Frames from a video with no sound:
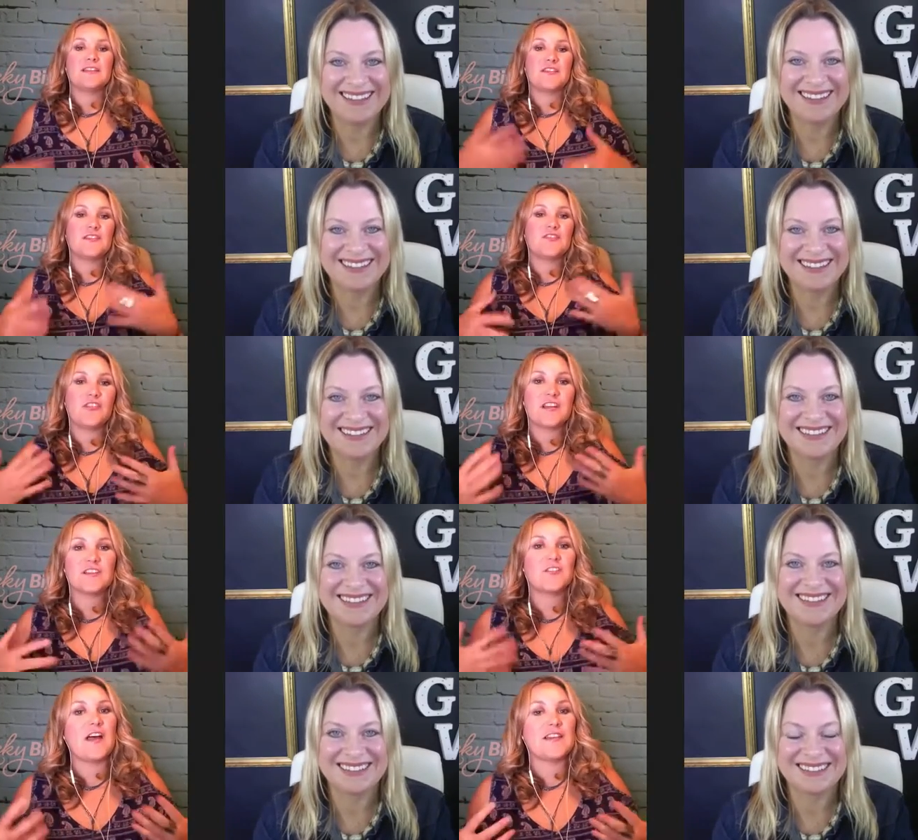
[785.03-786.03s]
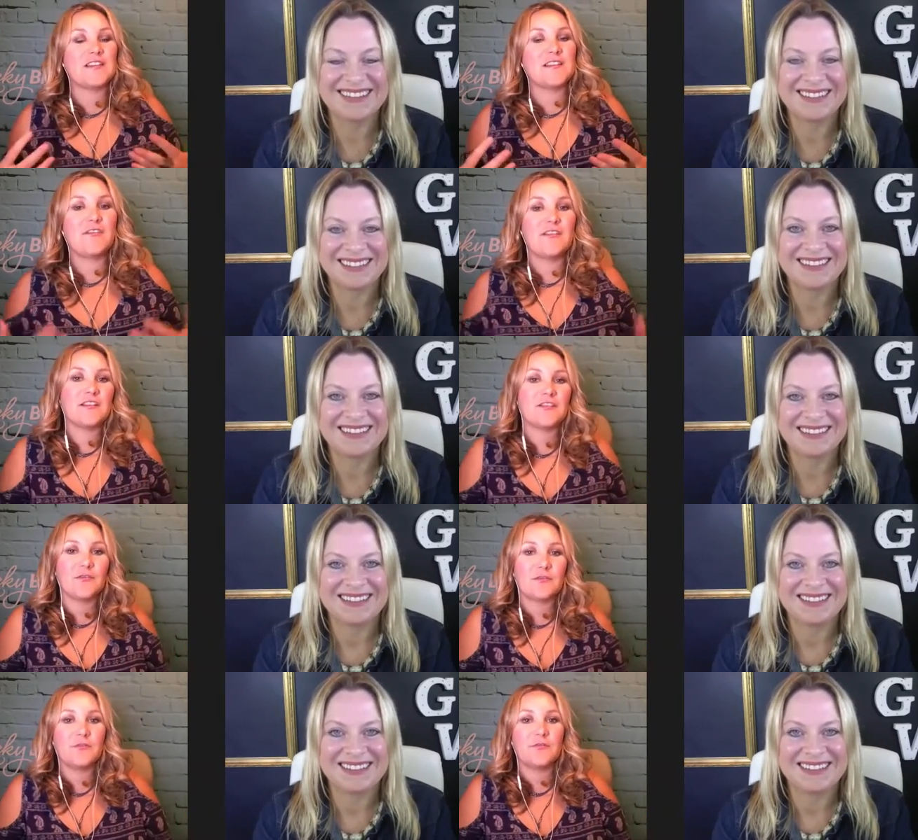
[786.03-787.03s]
Speaker 1: just triggers all that stuffiness
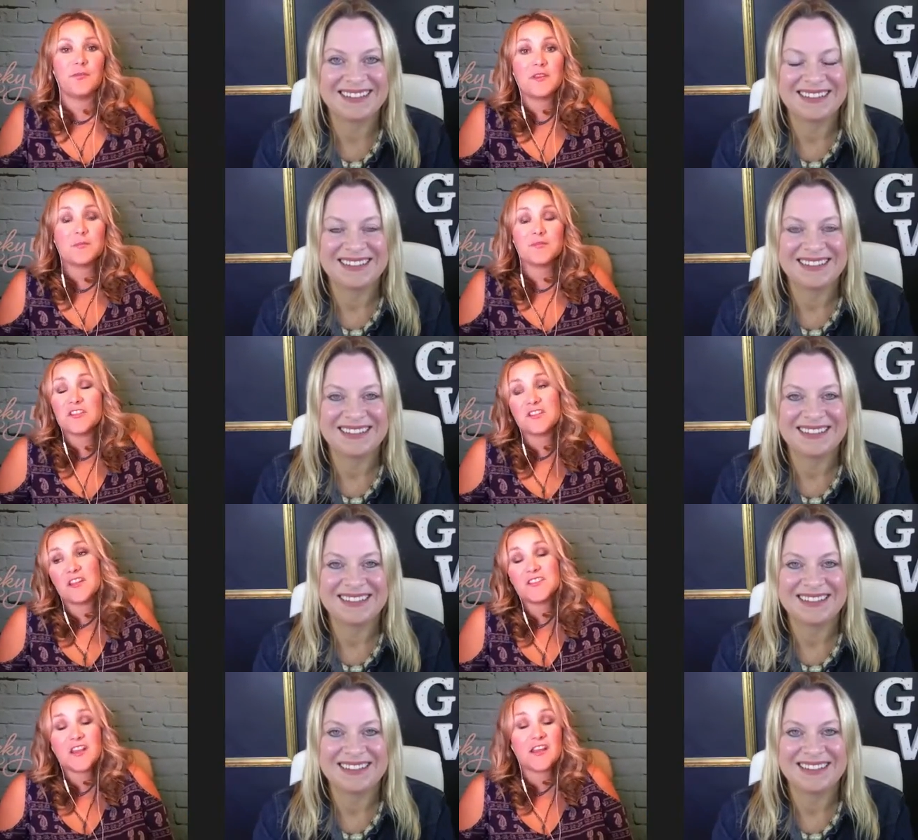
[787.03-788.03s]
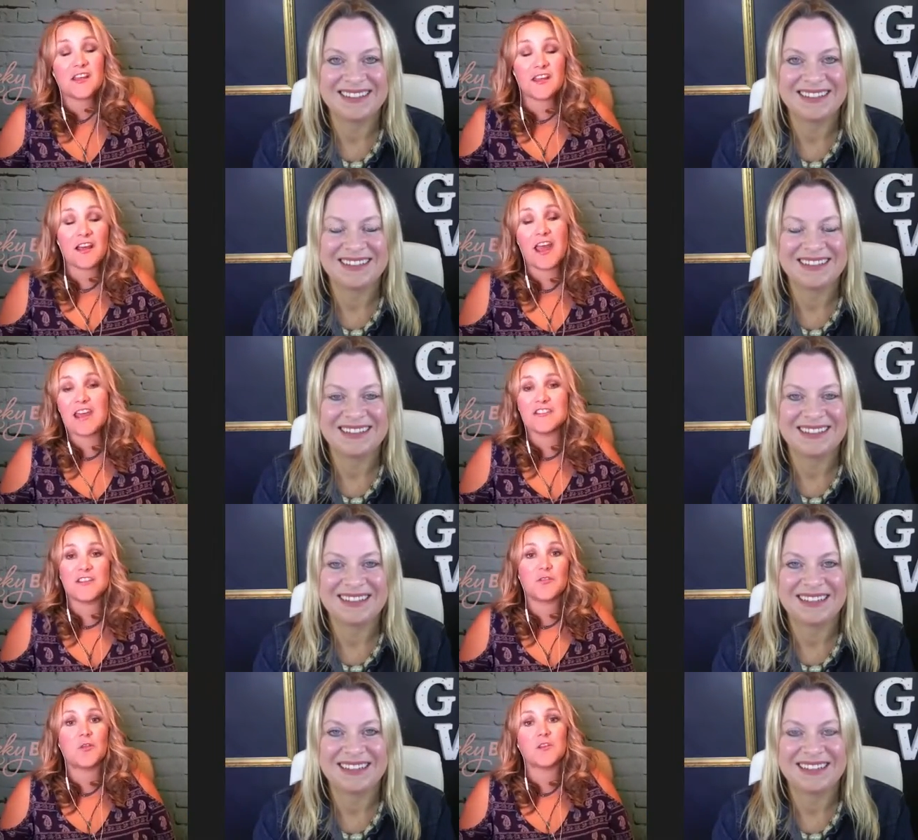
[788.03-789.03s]
from, from such, such a young age
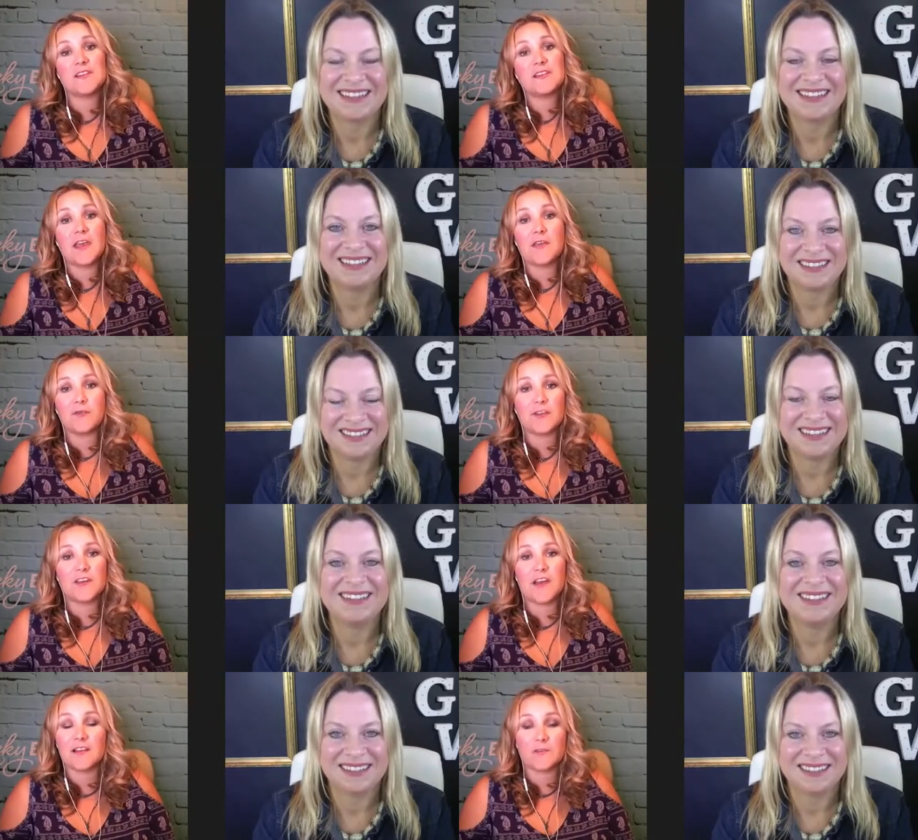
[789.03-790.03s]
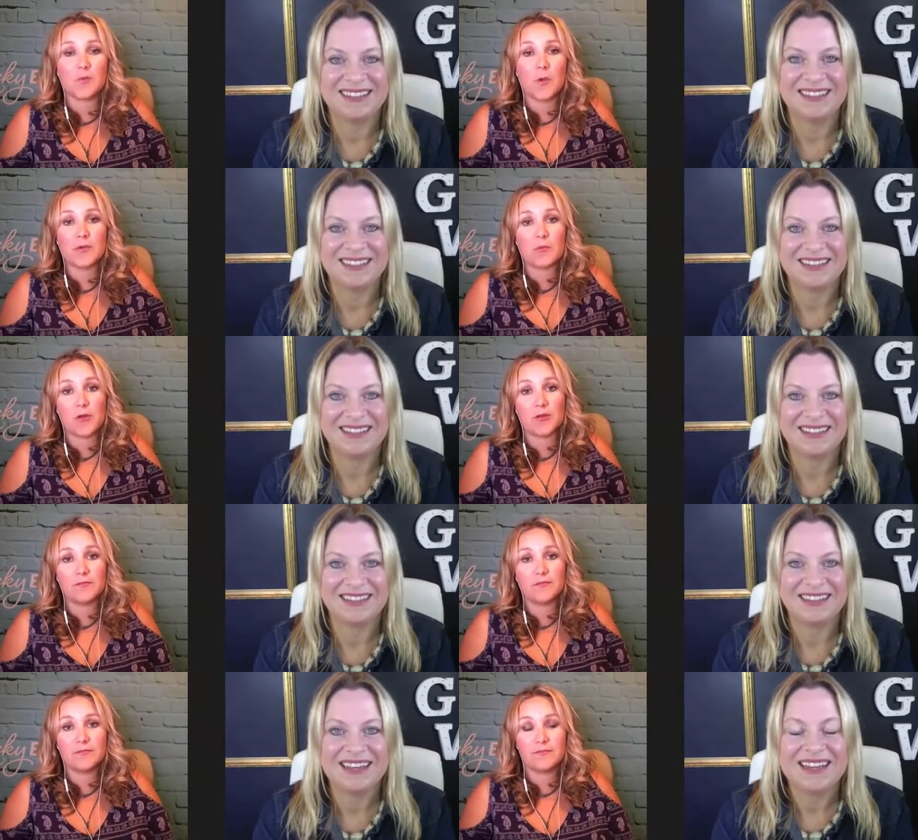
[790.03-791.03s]
that it wasn't safe for us to ask what we want.
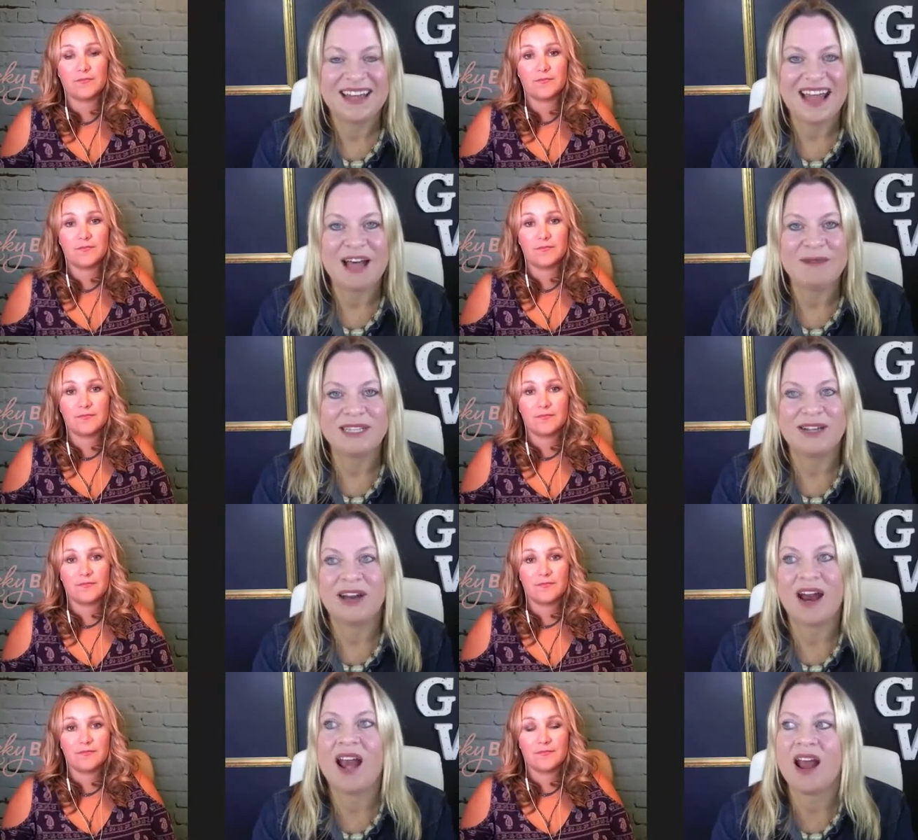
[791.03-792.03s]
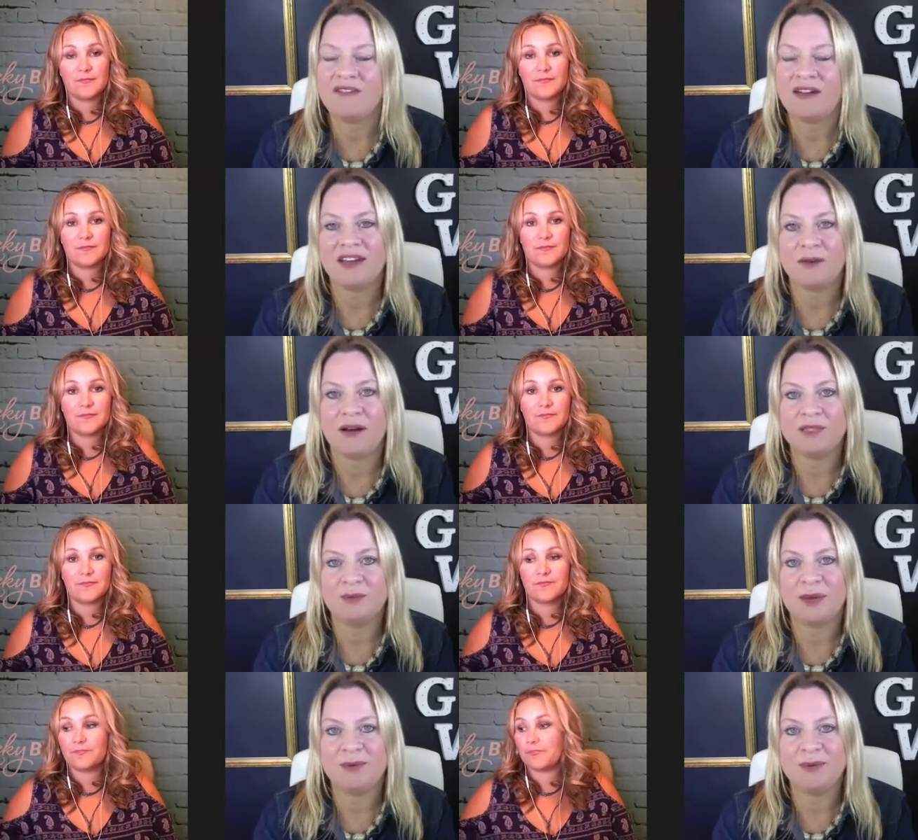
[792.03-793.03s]
Speaker 2: Yeah, absolutely. And I love how you
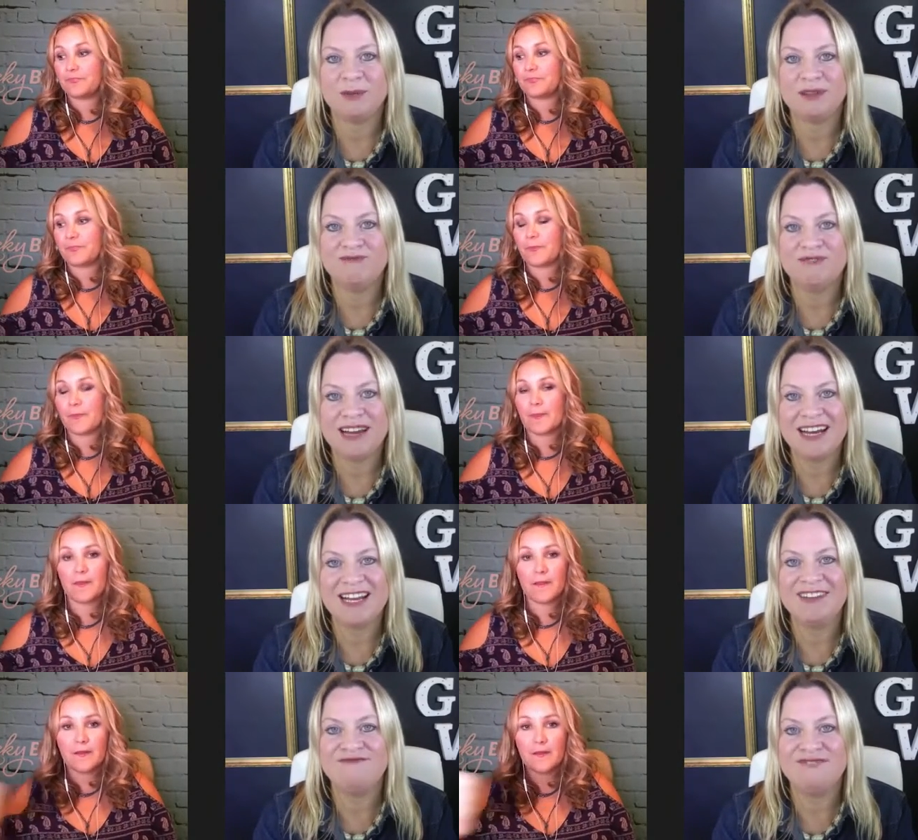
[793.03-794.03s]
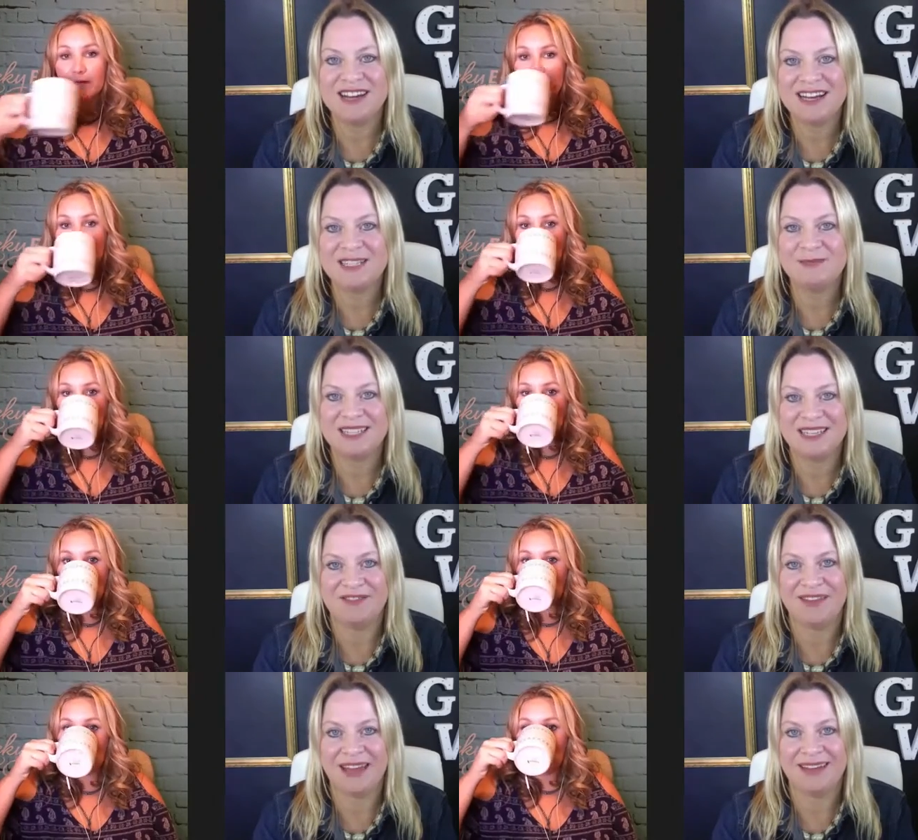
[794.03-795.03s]
ask people to be really, really
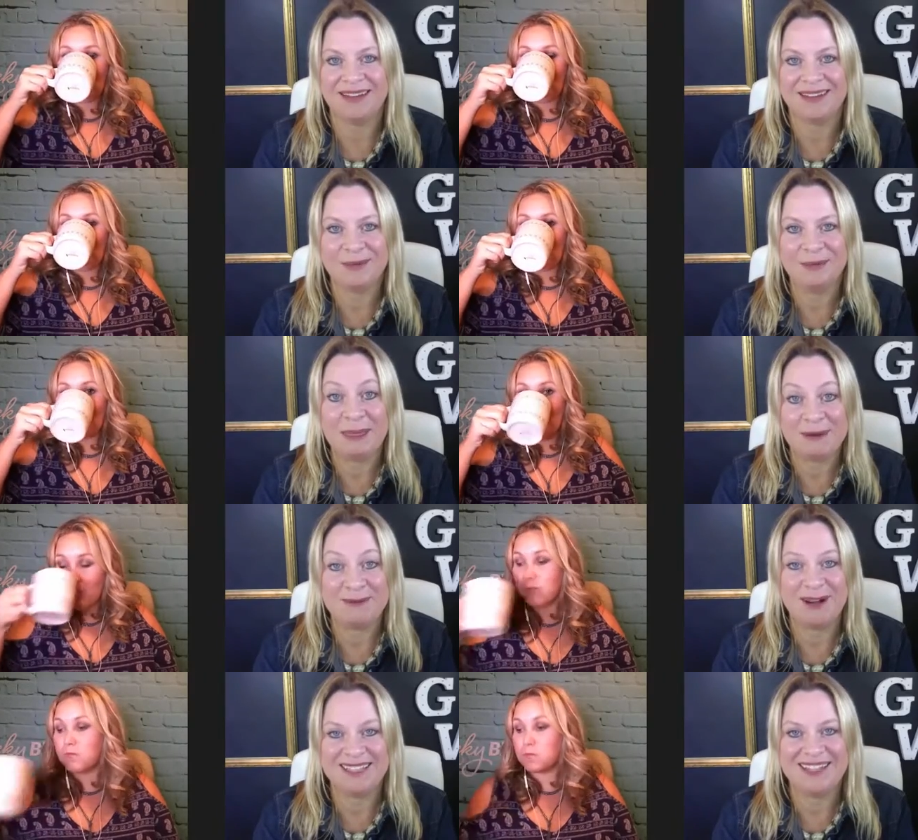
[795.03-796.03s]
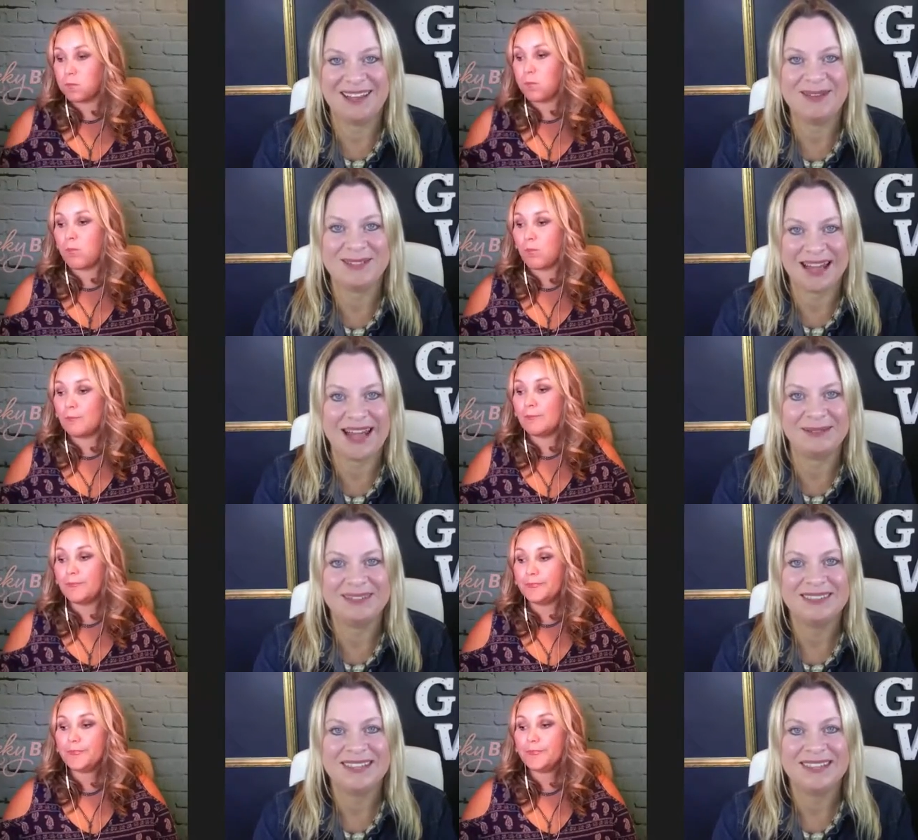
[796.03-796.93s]
specific when they're writing those down